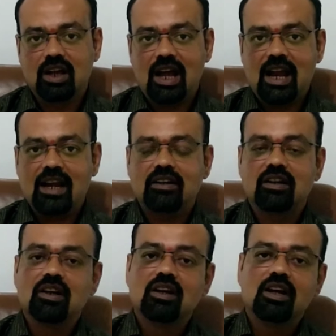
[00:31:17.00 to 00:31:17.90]
And
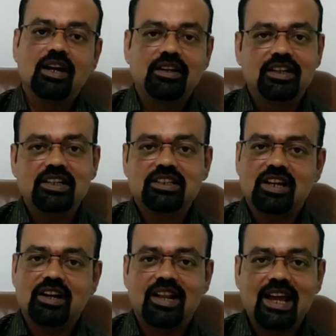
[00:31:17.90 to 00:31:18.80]
a
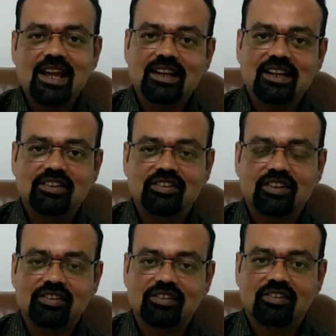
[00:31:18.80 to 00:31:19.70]
teacher
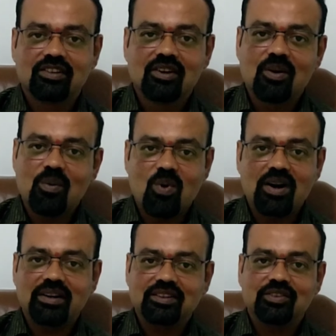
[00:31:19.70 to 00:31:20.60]
diagnoses
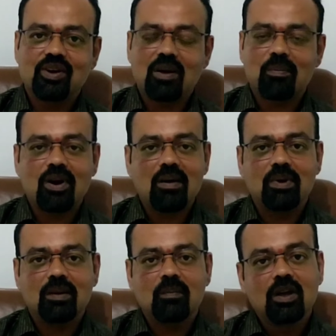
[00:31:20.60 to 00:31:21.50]
what is your
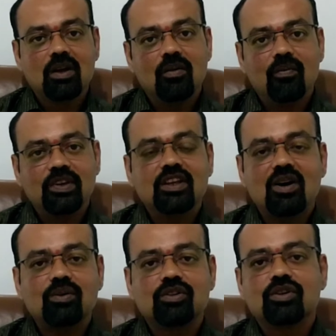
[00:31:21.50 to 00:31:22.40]
problem
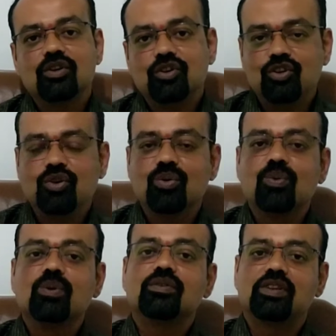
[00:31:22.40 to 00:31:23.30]
without you
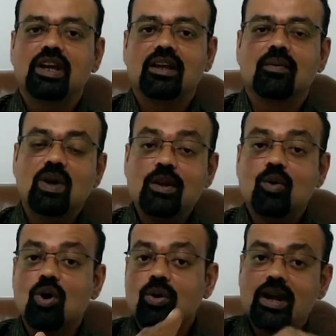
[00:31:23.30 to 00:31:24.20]
saying. When
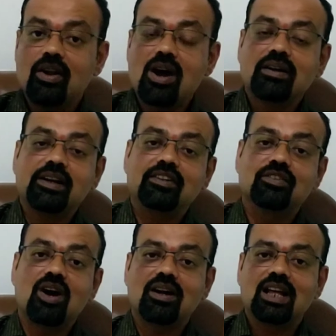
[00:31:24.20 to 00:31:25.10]
you go to a doctor, it's
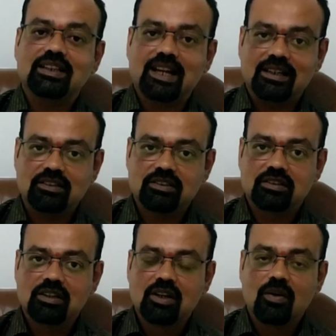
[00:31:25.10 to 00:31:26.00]
not like that.
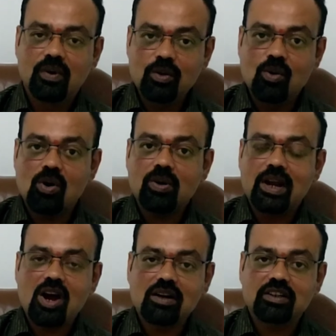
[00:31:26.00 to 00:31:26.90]
When you go to
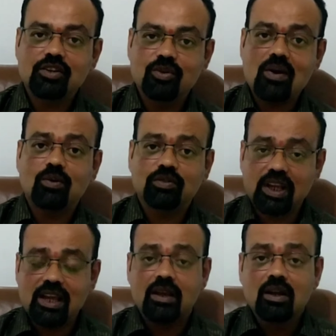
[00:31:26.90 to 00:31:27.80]
a doctor, you have to
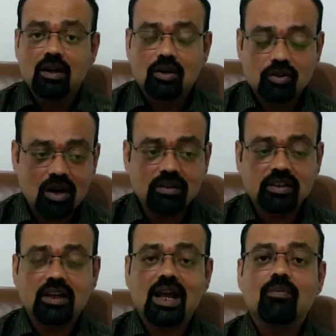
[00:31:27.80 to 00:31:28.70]
say,
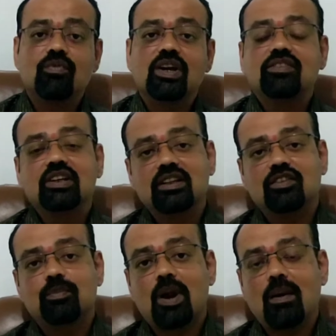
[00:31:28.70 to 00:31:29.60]
"Doctor, I am facing
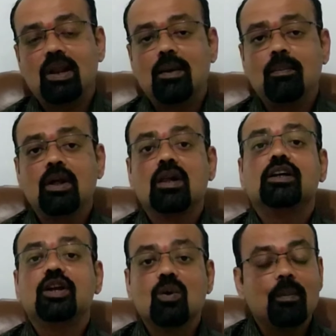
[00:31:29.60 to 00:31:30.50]
this problem,
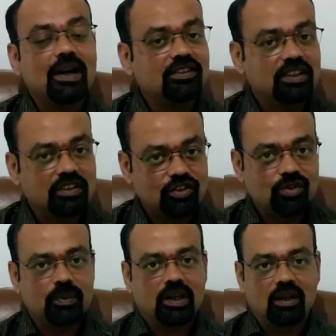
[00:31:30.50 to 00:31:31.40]
give medicines
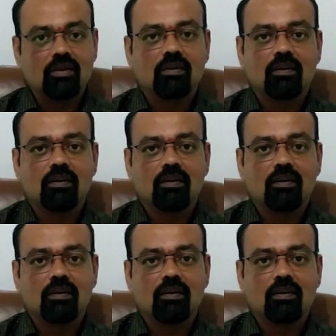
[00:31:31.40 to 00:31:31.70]
to me."